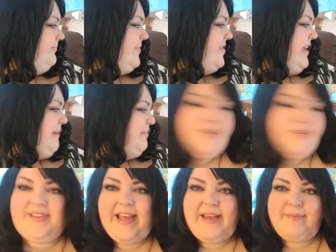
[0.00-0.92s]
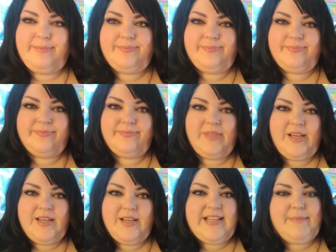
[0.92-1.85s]
Skeptical Sam.
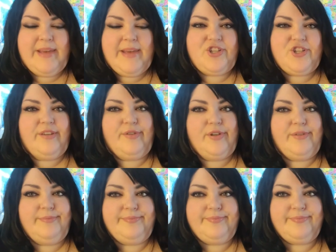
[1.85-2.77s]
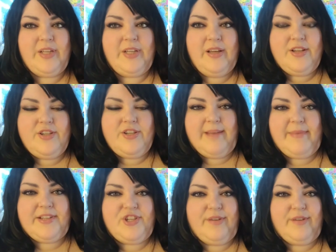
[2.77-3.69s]
Sam hates Jennifer. Sam
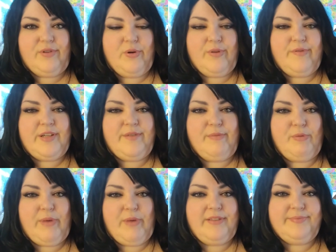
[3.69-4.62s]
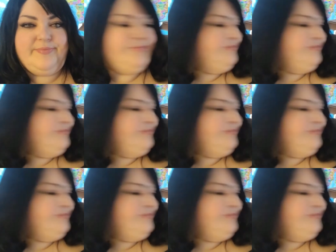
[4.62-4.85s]
hates Jennifer Corvina from the well.